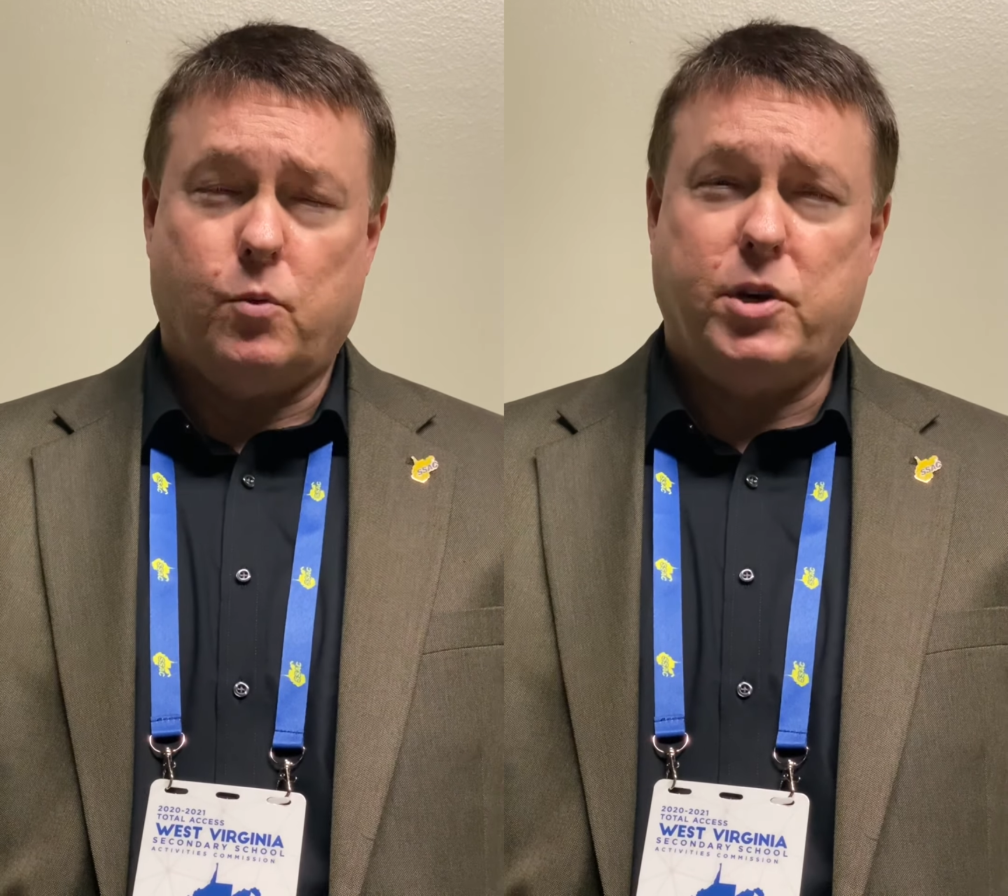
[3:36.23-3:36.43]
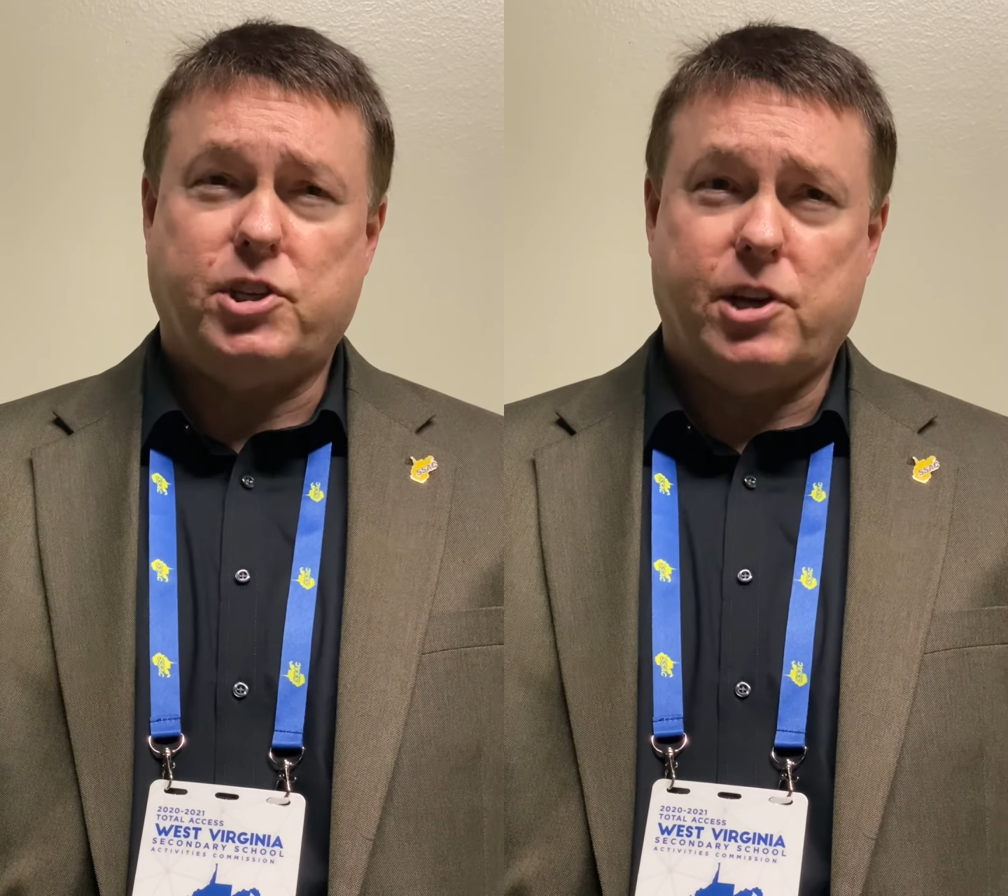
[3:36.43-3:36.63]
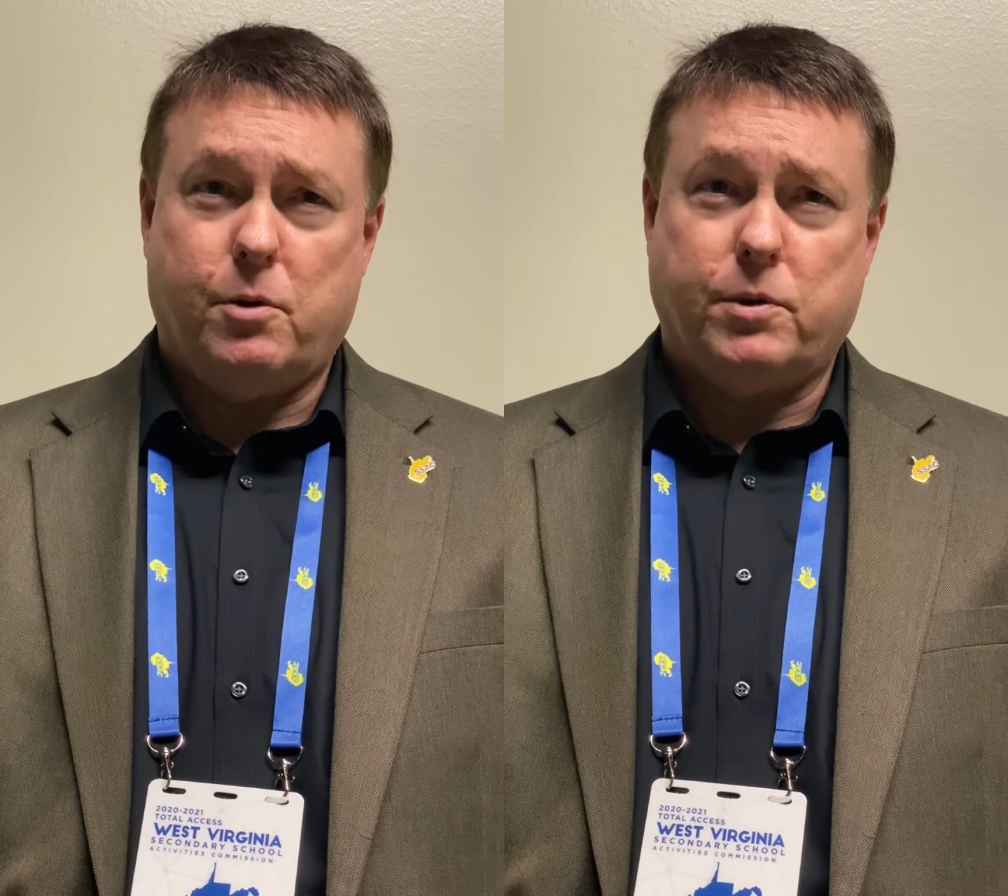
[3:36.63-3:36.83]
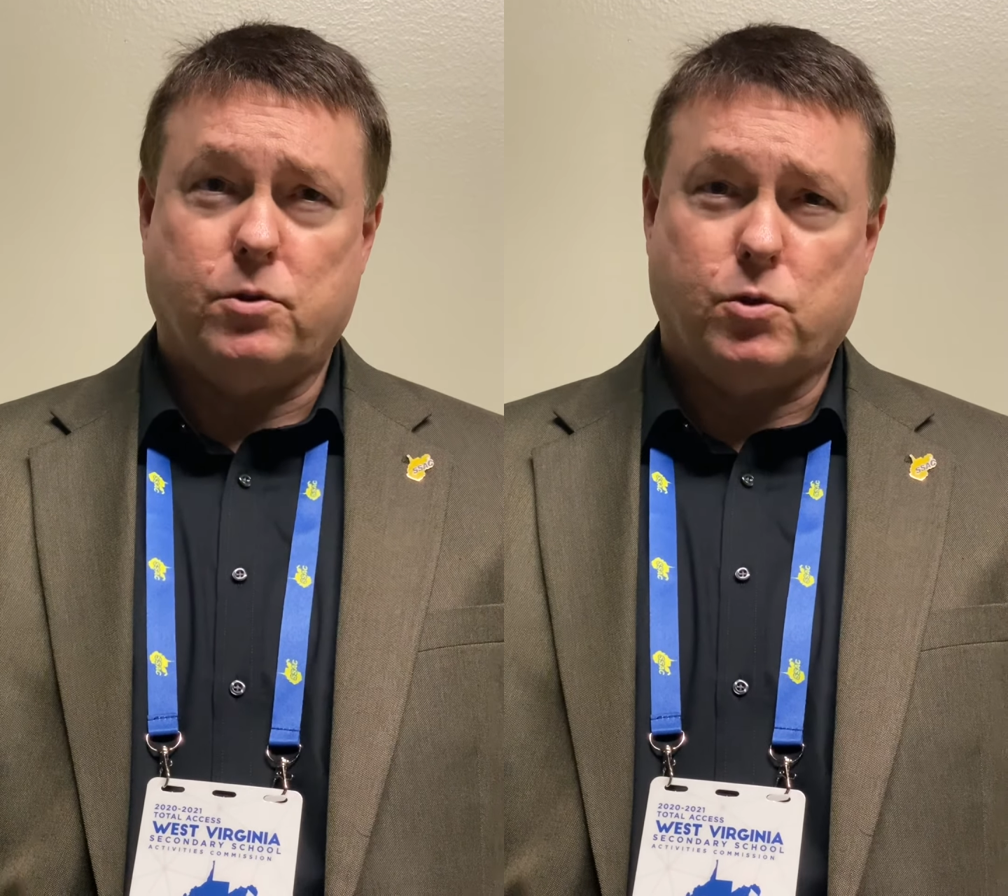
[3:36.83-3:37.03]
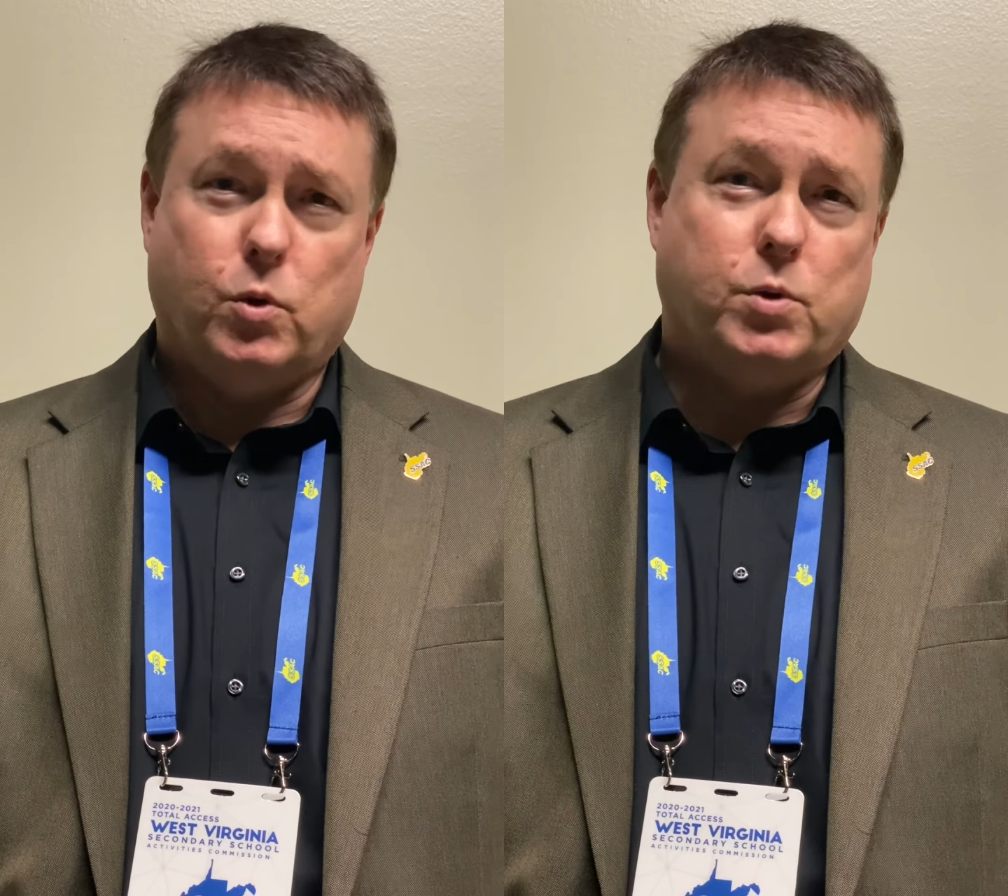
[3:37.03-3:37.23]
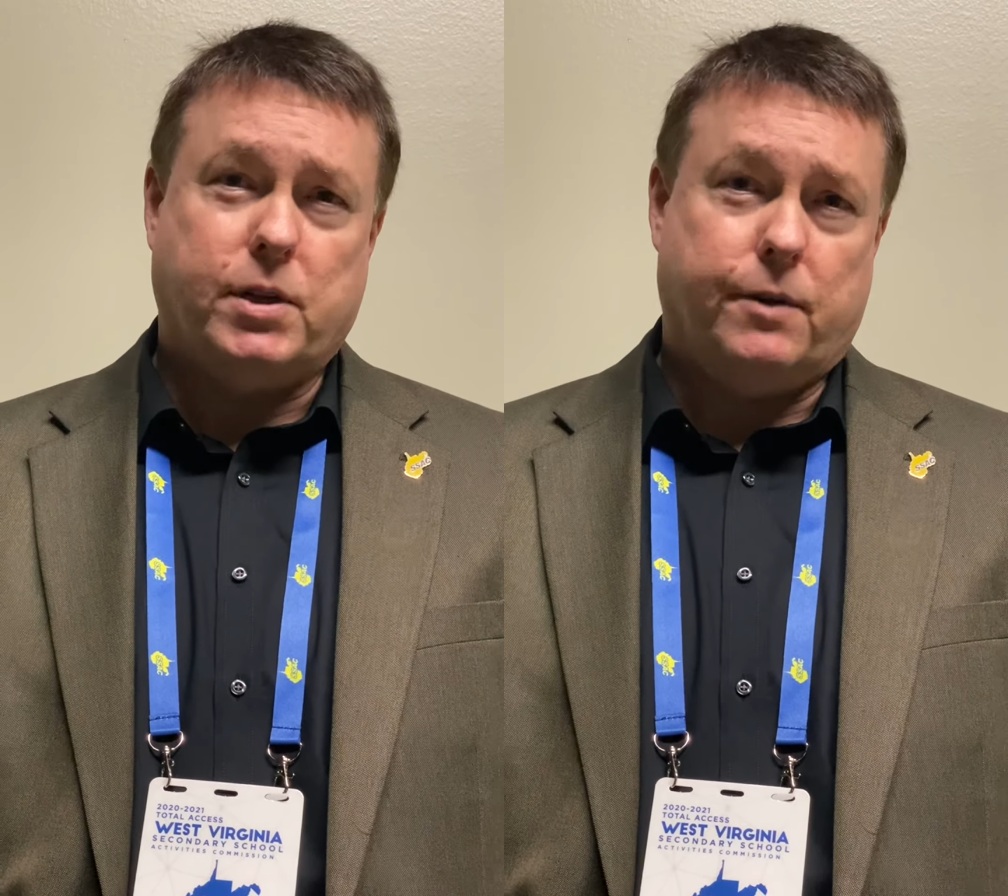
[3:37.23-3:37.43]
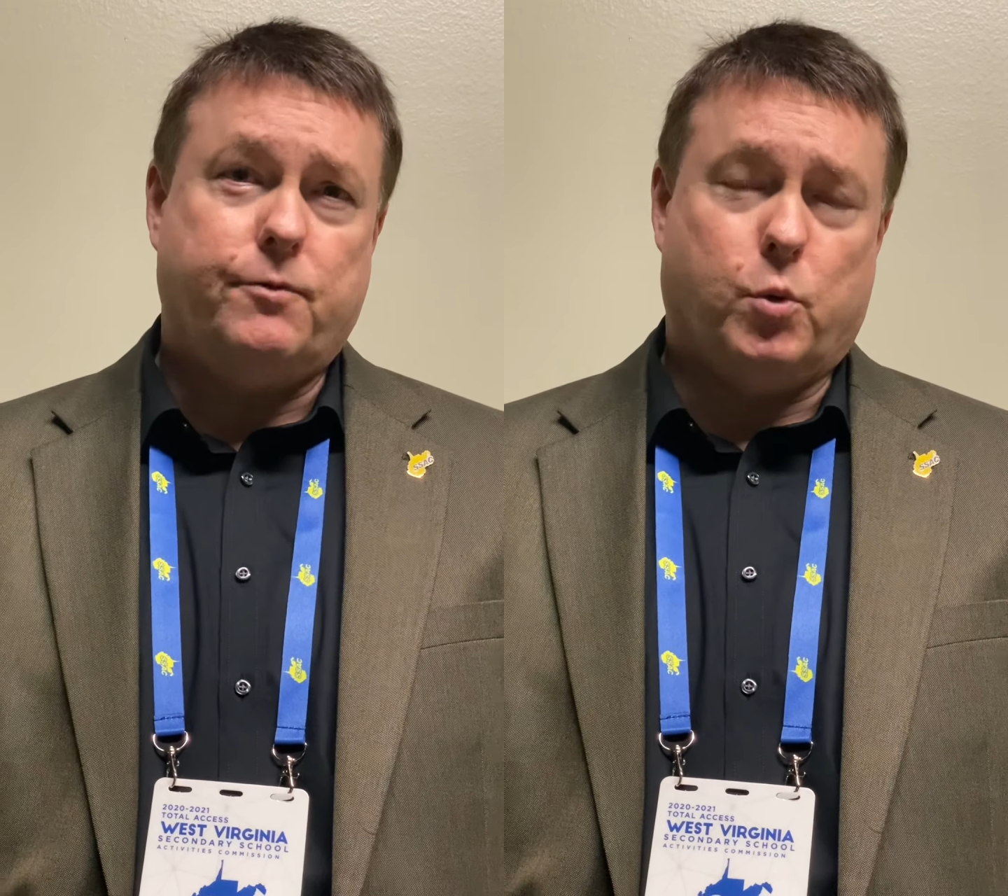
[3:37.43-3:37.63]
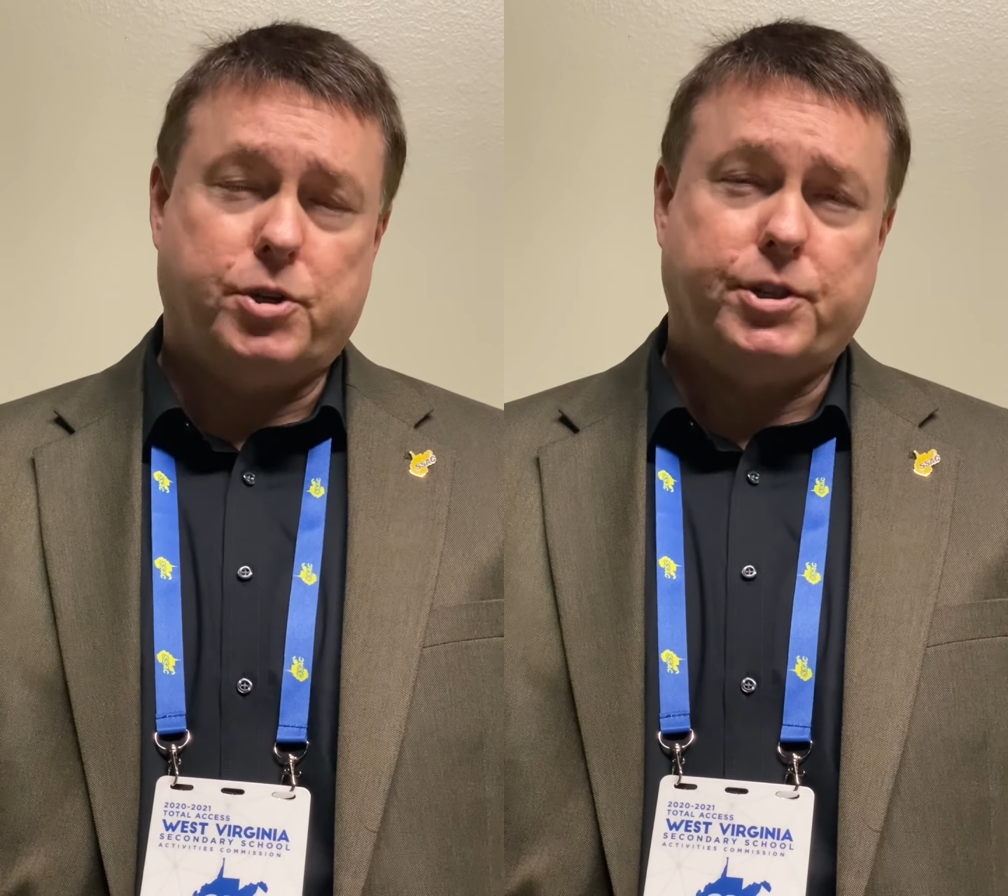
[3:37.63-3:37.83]
we share it with the schools and
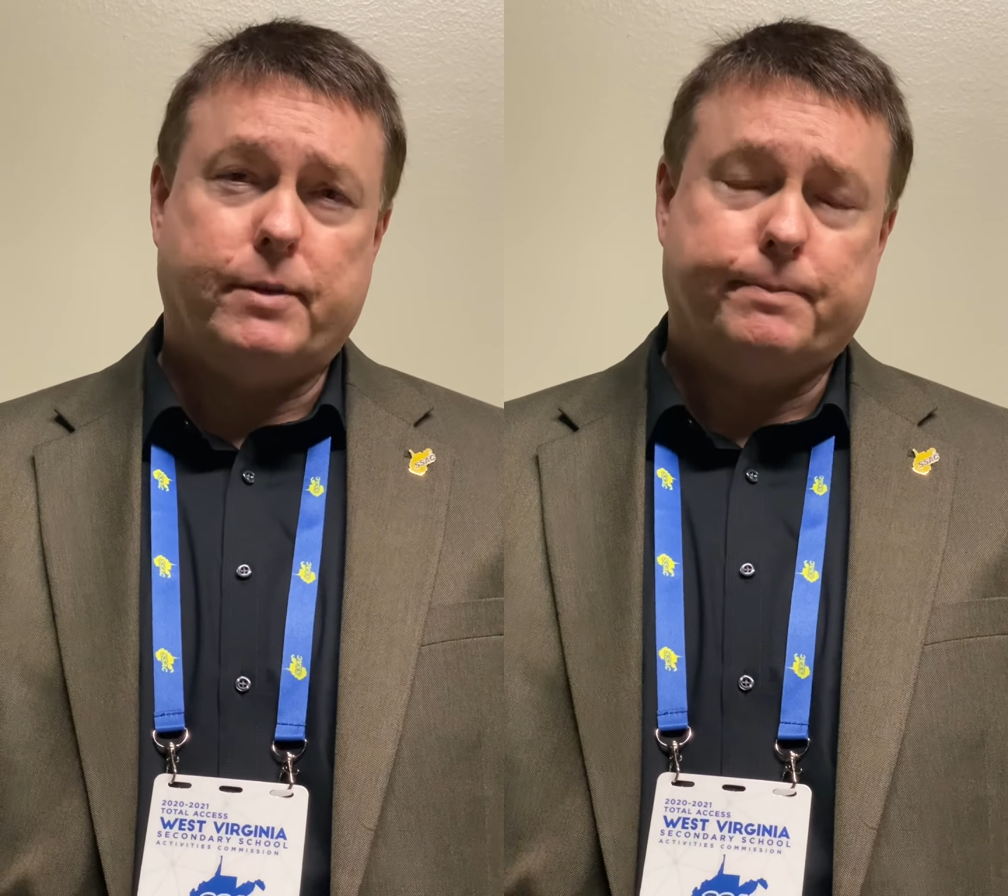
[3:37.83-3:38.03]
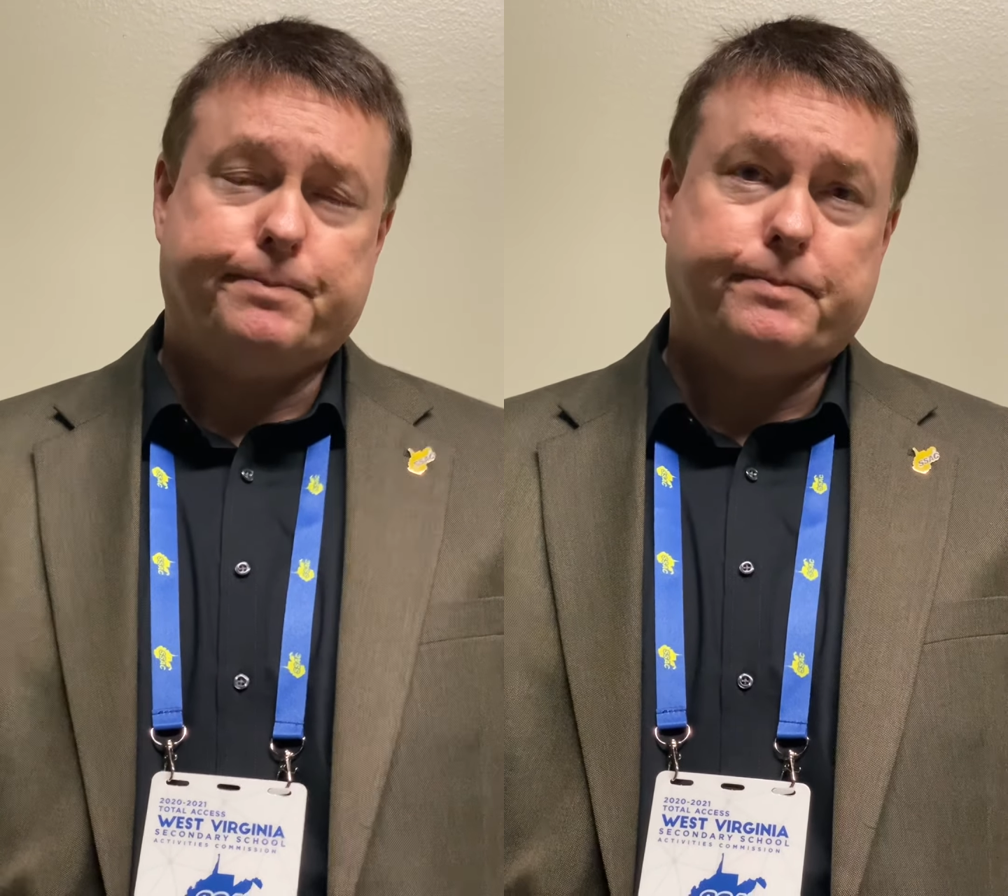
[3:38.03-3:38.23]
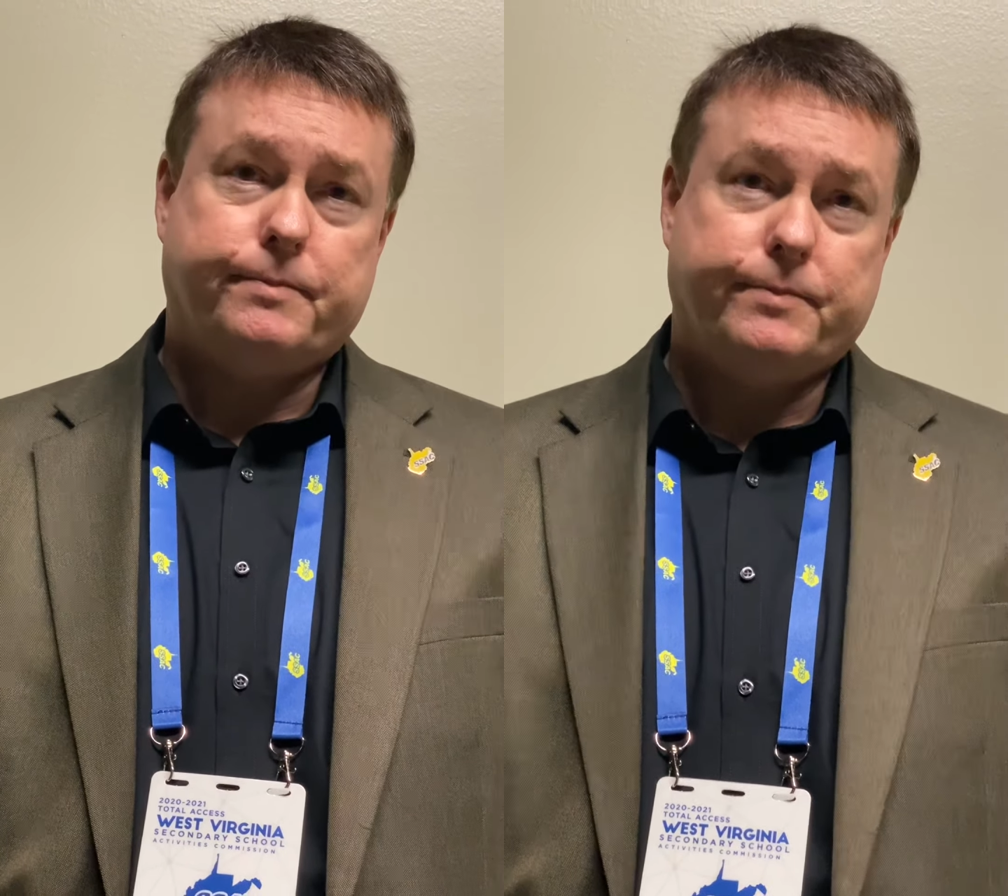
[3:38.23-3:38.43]
enforce it.